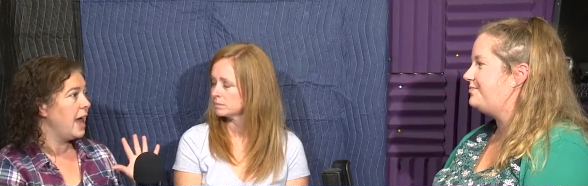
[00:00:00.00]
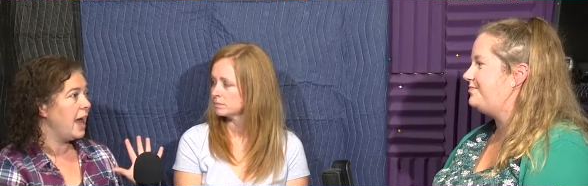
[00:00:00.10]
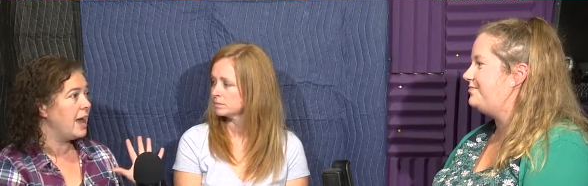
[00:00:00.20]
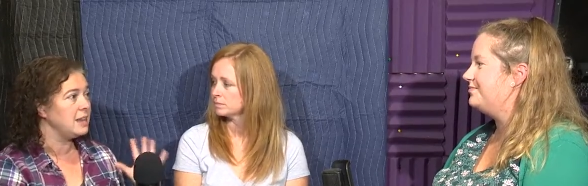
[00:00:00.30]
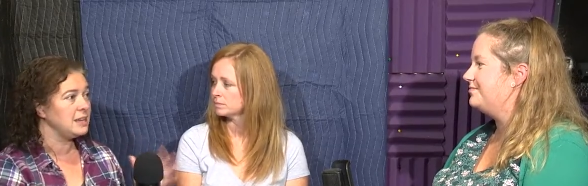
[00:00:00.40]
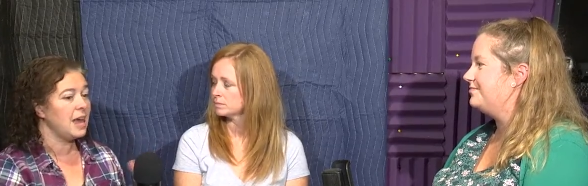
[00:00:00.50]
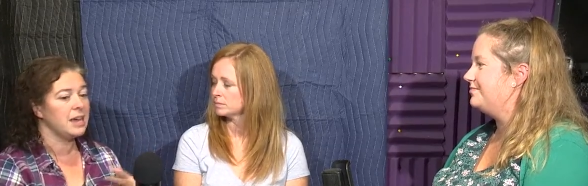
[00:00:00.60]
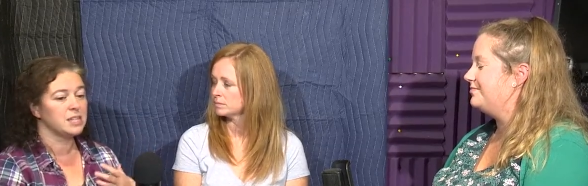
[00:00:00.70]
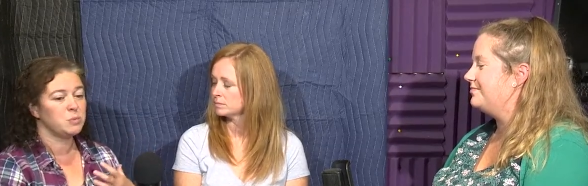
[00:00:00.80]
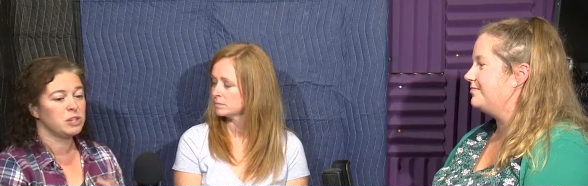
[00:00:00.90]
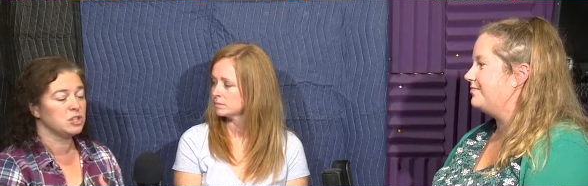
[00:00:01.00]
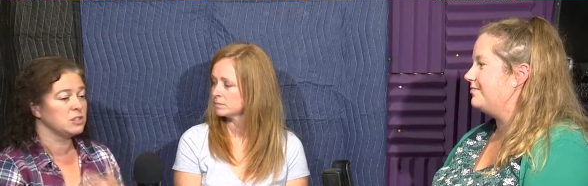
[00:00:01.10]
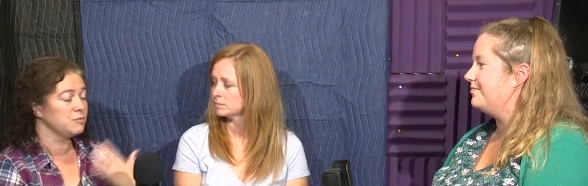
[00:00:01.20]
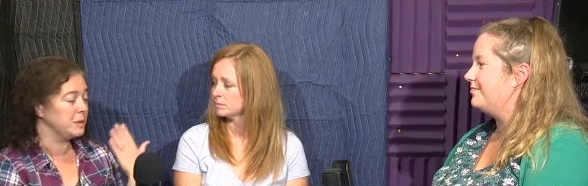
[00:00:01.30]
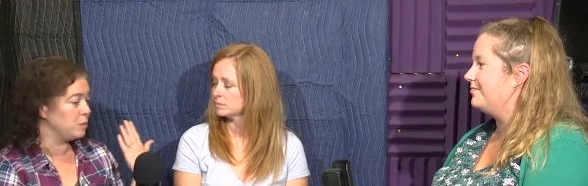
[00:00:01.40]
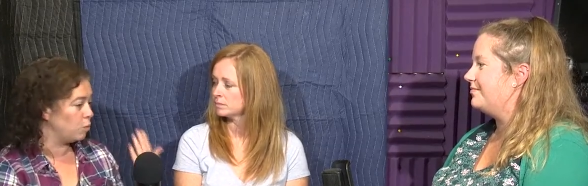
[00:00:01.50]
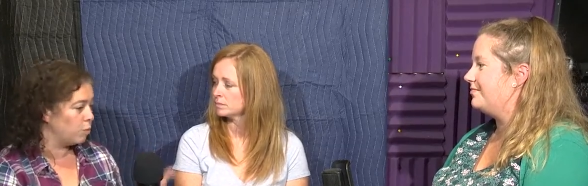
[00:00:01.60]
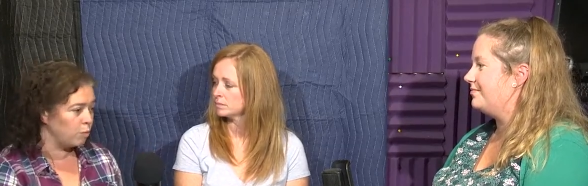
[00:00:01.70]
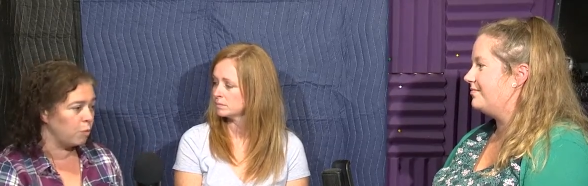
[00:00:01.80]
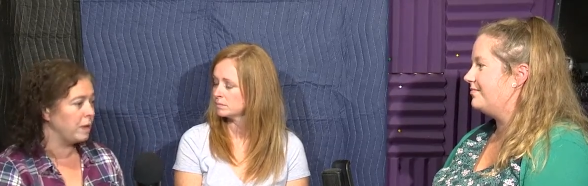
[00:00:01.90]
Speaker 1: And yeah, it's pictures of me
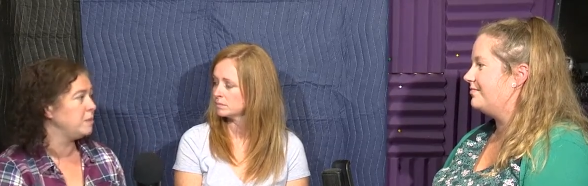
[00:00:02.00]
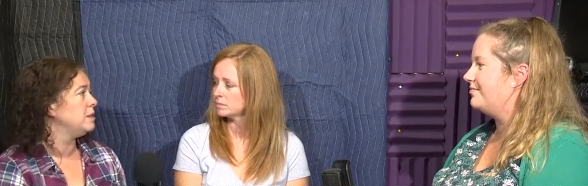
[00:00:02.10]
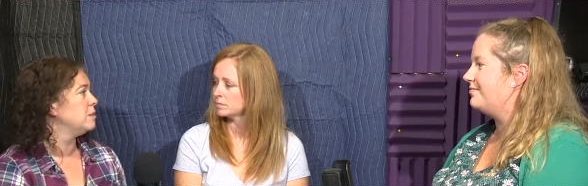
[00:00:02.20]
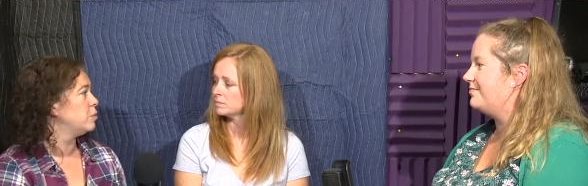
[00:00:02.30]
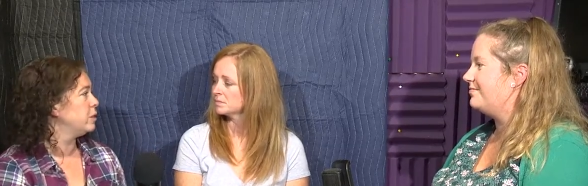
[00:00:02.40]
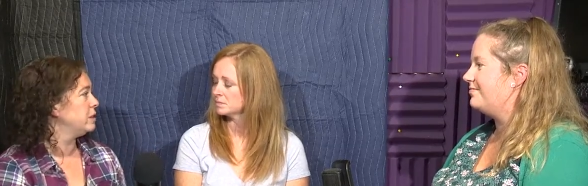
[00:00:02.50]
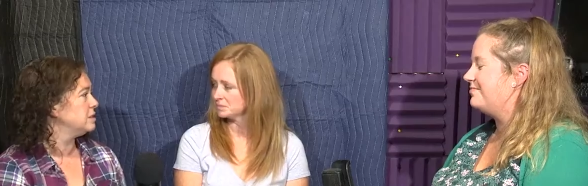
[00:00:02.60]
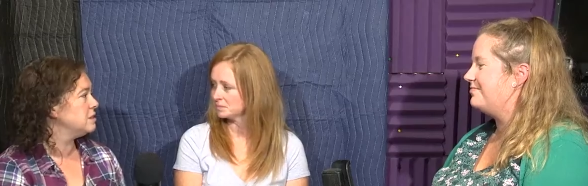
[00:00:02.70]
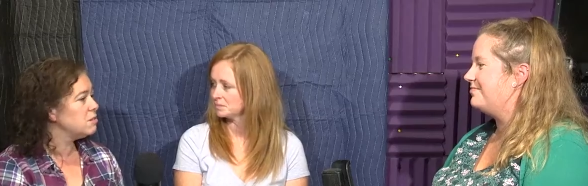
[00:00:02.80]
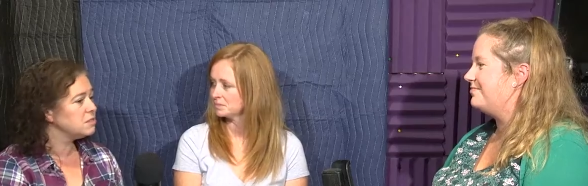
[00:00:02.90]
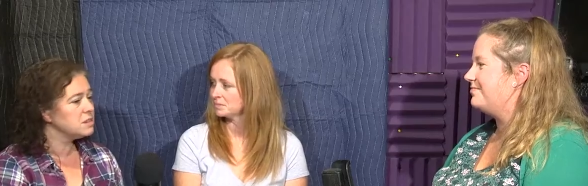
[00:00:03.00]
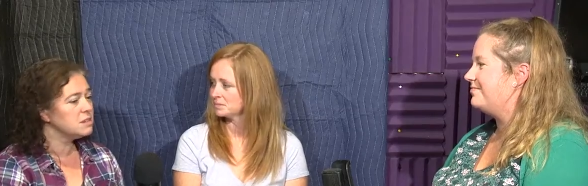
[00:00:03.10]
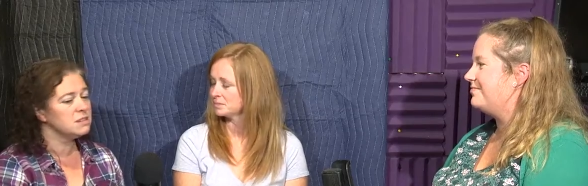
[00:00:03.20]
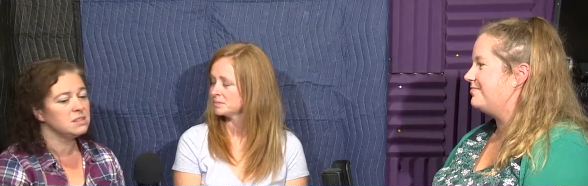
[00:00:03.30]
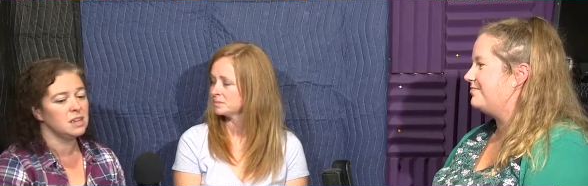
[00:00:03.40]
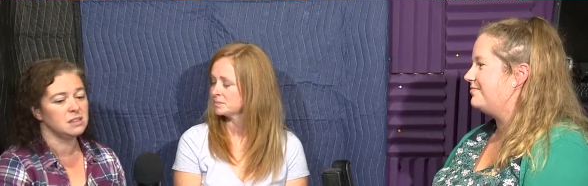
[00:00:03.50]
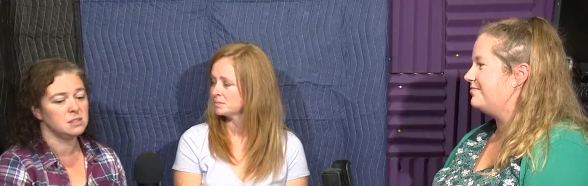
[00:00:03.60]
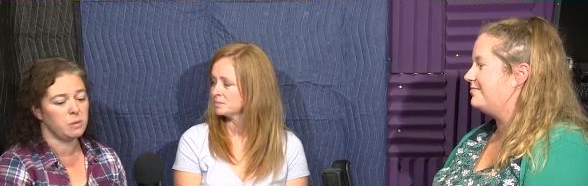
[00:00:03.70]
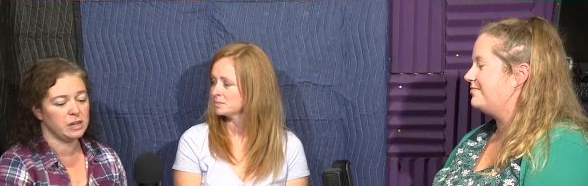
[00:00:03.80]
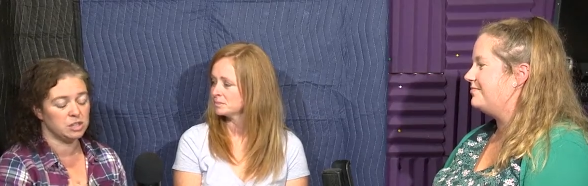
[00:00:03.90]
wiping the boys' noses.
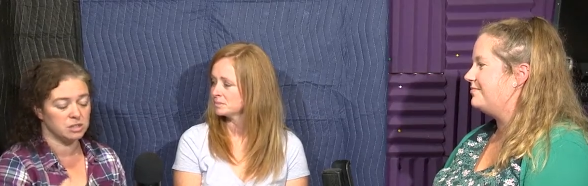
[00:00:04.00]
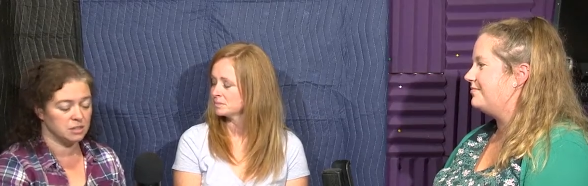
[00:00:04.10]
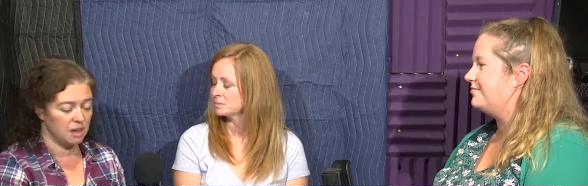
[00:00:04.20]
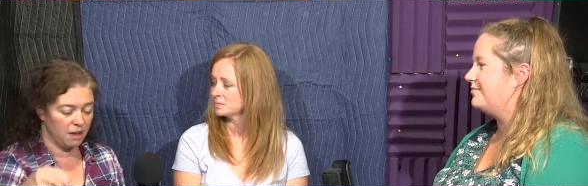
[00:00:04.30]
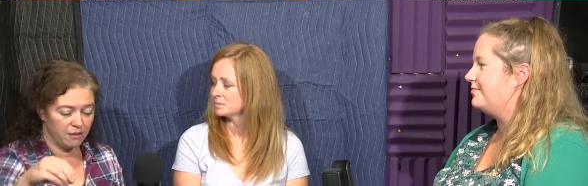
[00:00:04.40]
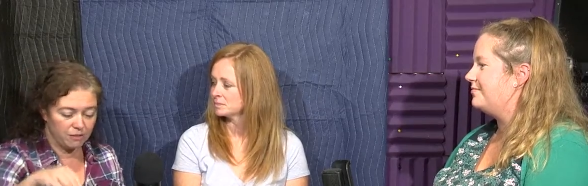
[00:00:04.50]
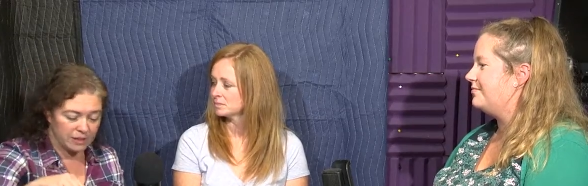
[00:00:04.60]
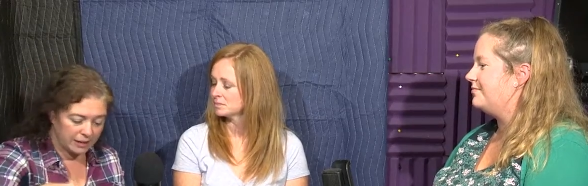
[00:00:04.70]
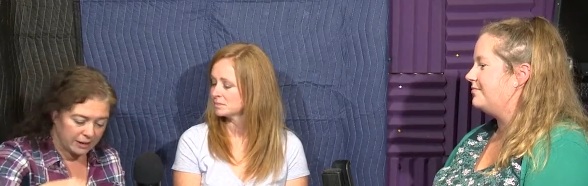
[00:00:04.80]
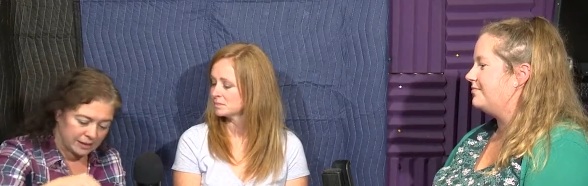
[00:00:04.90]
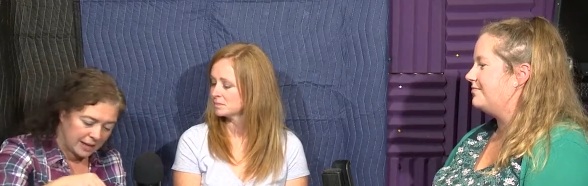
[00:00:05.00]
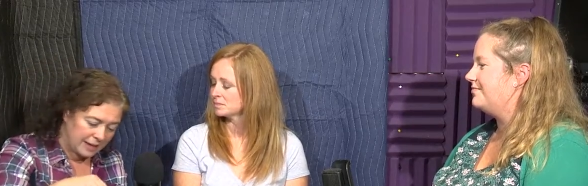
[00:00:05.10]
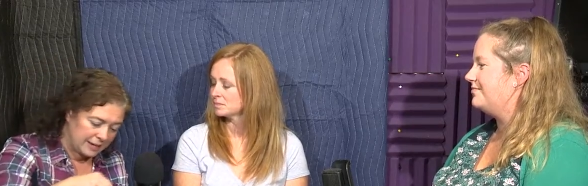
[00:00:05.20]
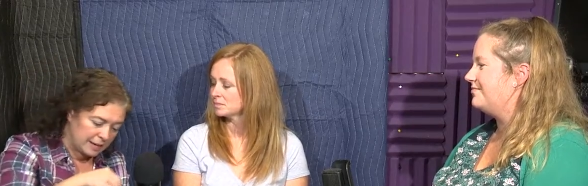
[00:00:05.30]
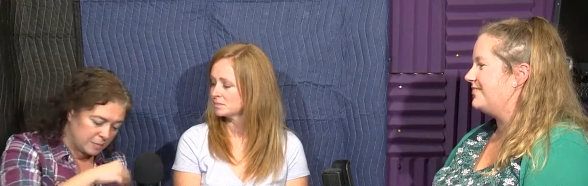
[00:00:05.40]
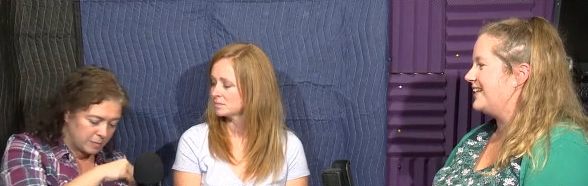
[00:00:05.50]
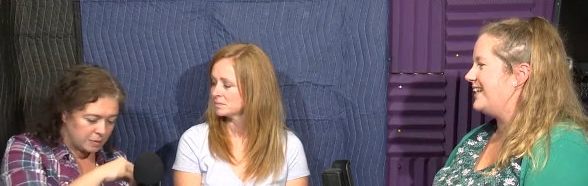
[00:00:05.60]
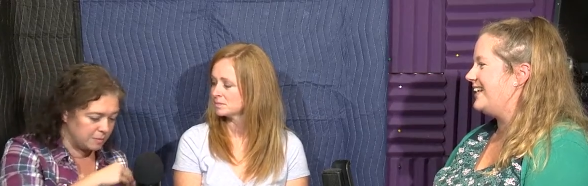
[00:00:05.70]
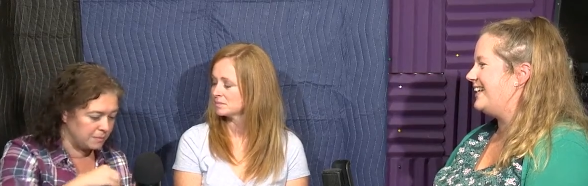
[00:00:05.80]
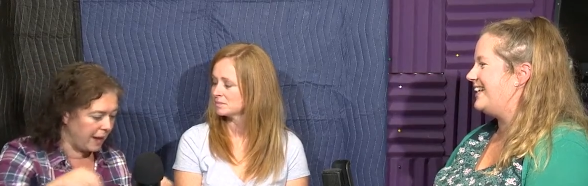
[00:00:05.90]
It's pictures of Clara lining up
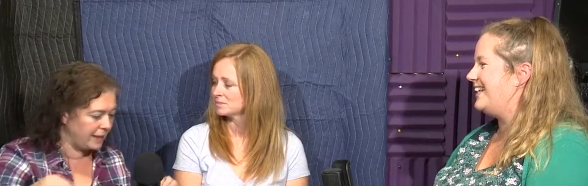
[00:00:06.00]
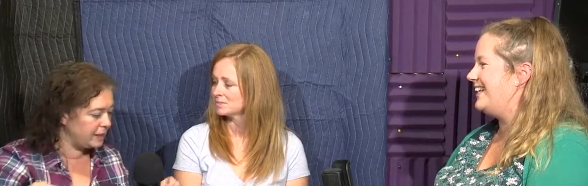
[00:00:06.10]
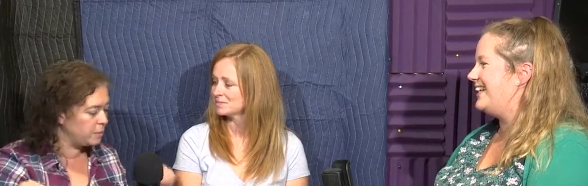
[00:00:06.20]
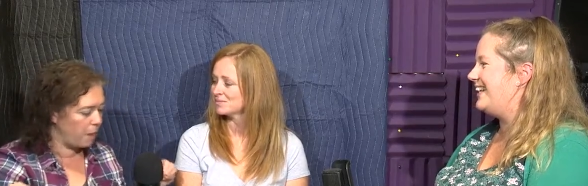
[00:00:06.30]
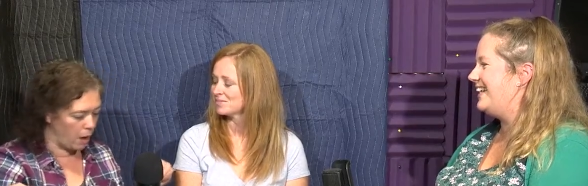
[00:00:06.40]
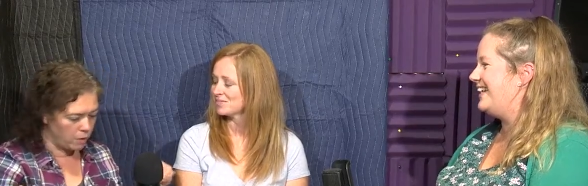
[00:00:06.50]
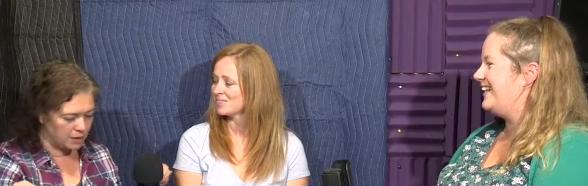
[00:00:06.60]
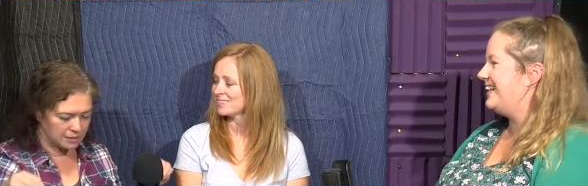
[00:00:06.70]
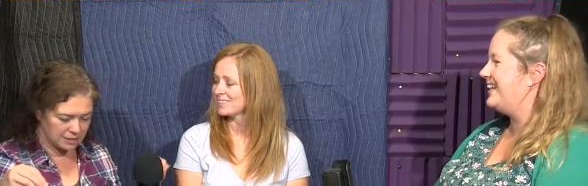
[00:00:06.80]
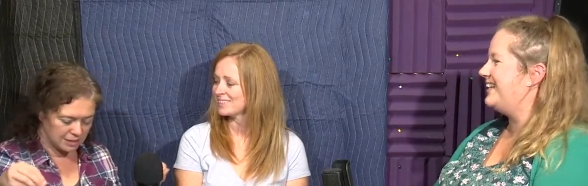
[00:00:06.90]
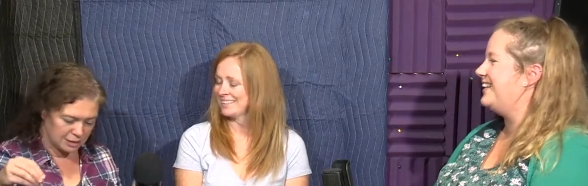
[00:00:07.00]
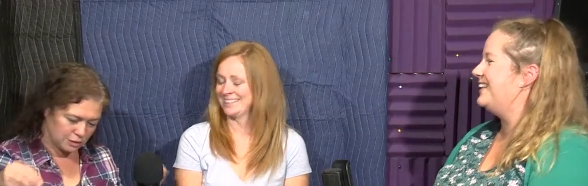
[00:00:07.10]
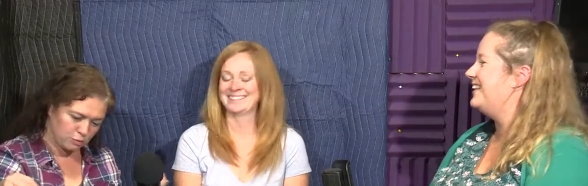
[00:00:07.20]
little My Little Ponies in this